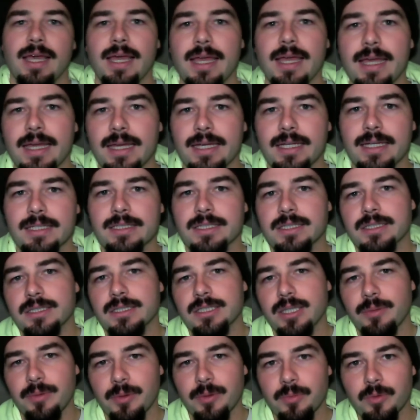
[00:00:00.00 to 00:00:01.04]
And
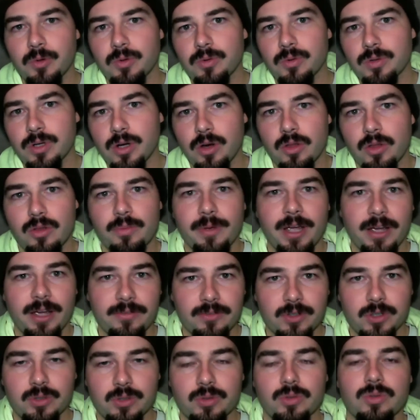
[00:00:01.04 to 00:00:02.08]
some people call them
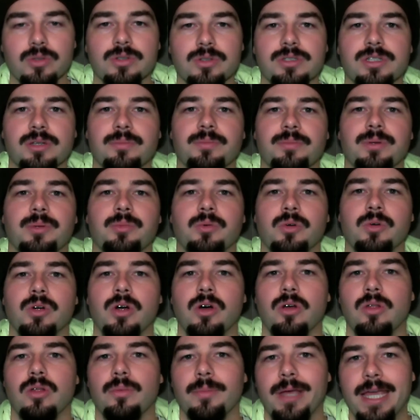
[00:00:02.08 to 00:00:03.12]
after-cooler, some people
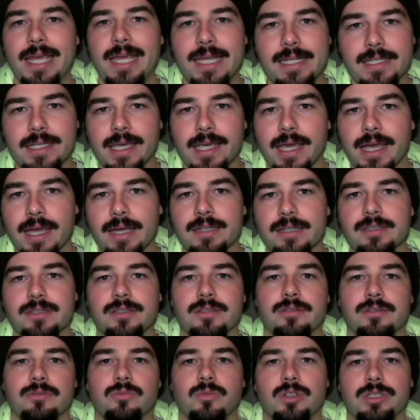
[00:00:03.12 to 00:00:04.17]
call them
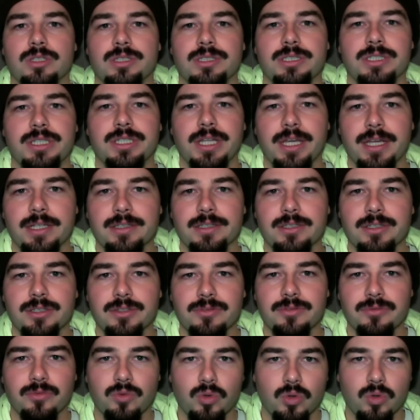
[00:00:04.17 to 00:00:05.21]
ATACs, which
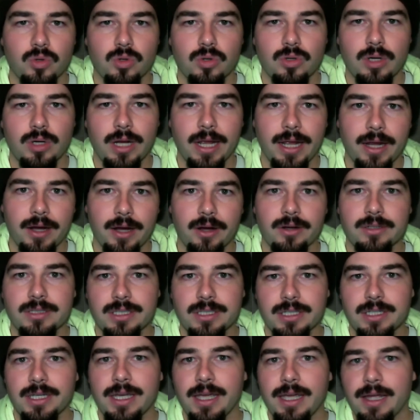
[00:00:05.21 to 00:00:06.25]
stands for
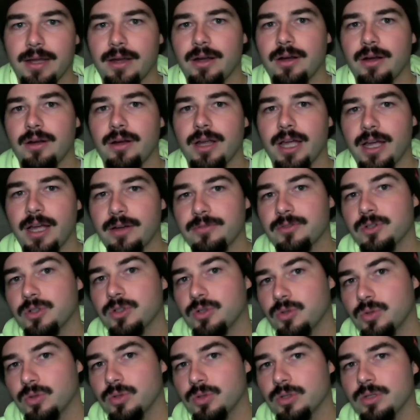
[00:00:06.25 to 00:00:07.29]
air-to-air
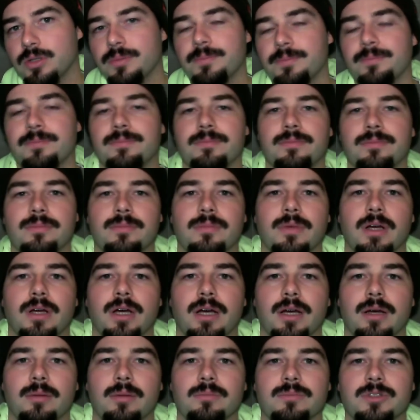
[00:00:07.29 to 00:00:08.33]
after-cooler.
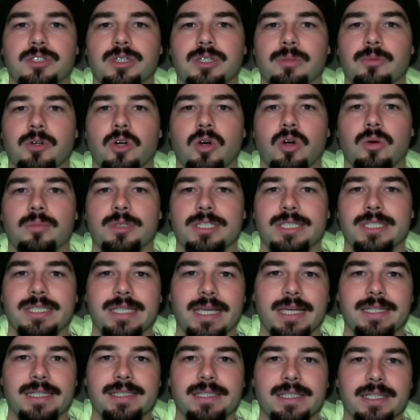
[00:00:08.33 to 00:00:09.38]
Some call them a
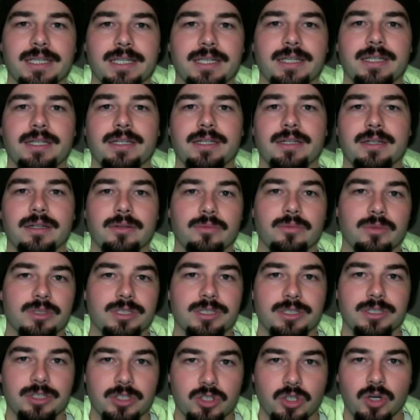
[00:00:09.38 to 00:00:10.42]
CAC,
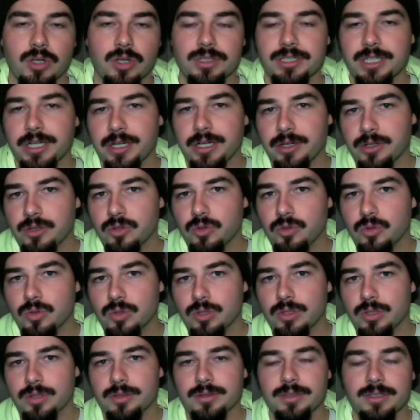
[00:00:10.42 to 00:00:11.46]
which is charge air
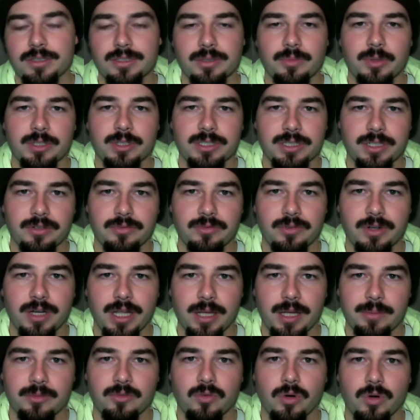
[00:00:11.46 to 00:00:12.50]
cooler. There's a bunch of different
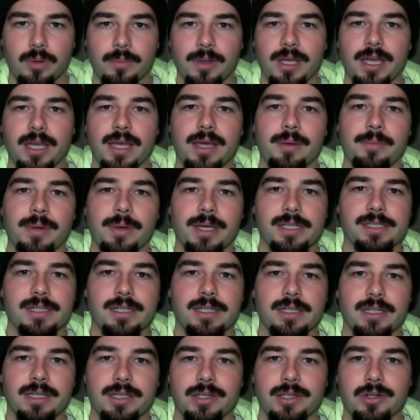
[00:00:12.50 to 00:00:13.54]
names for them.
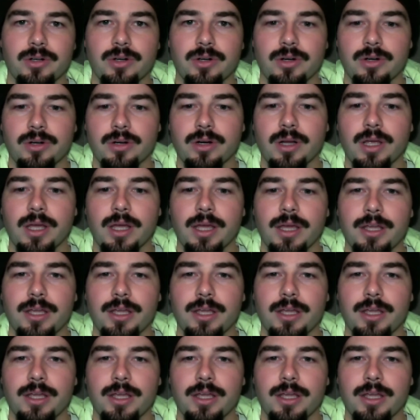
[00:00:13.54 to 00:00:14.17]
Basically, your